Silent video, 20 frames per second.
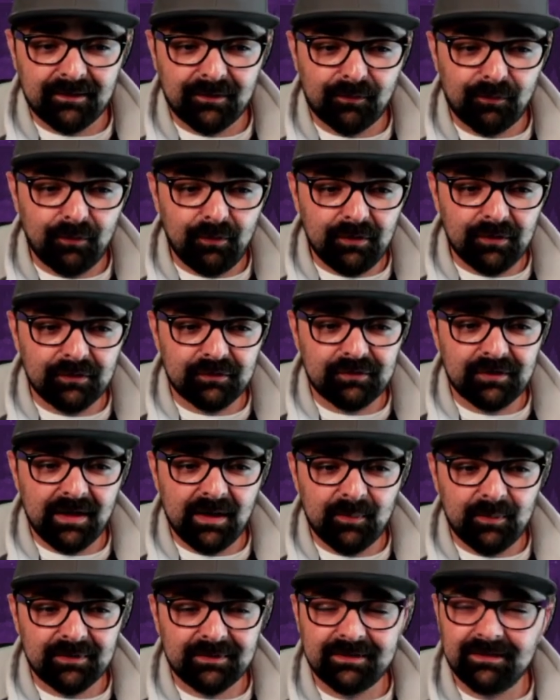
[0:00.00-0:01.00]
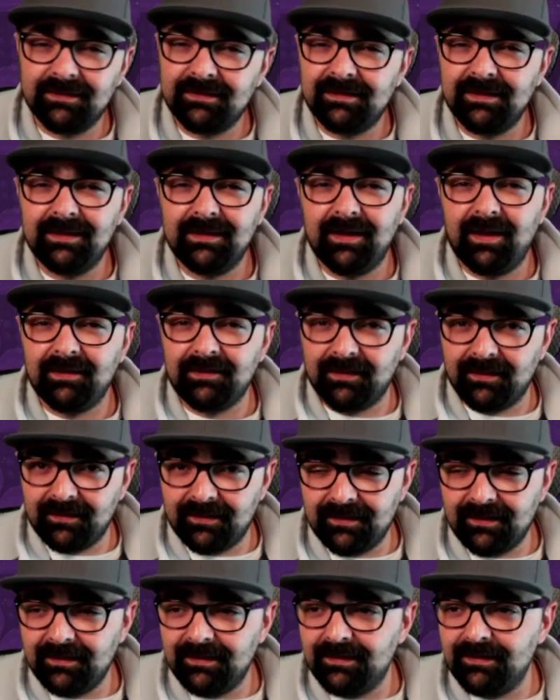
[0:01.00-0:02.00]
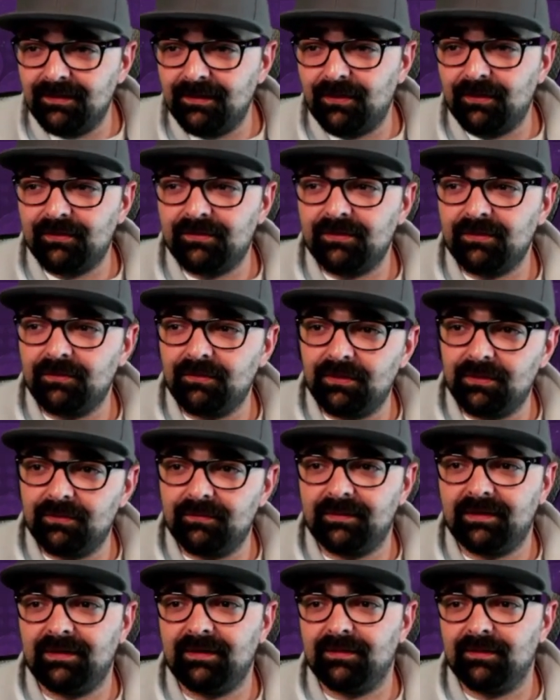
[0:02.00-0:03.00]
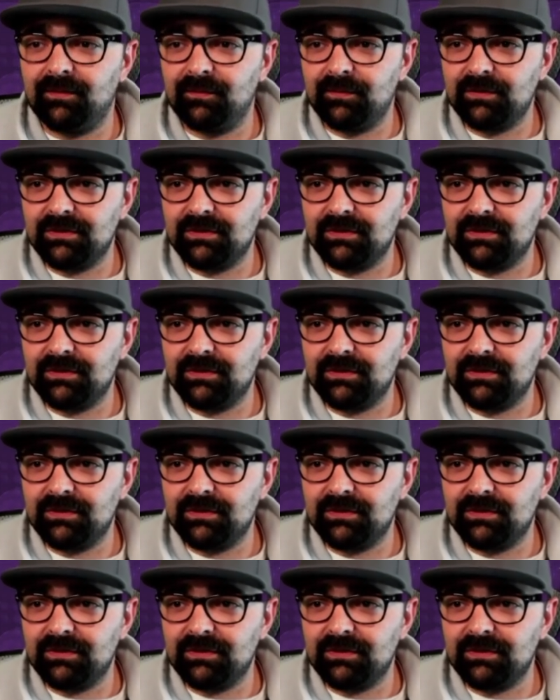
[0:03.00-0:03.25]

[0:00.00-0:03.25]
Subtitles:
The Royal Champ is going to take out the Eagle Artillery over here,